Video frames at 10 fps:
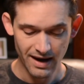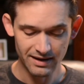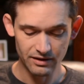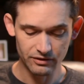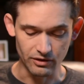
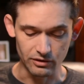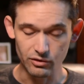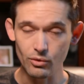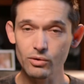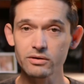is the
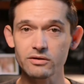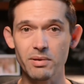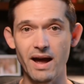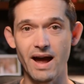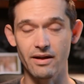Lord's
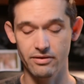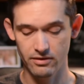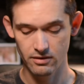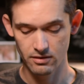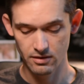
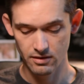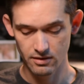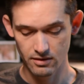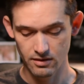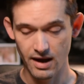path
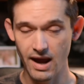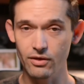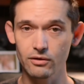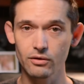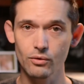and
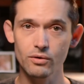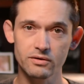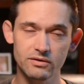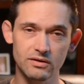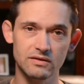the
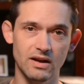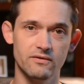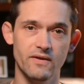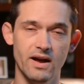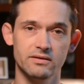Lord's
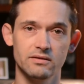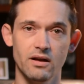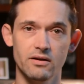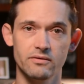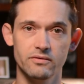steadfast
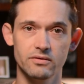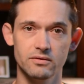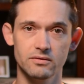love.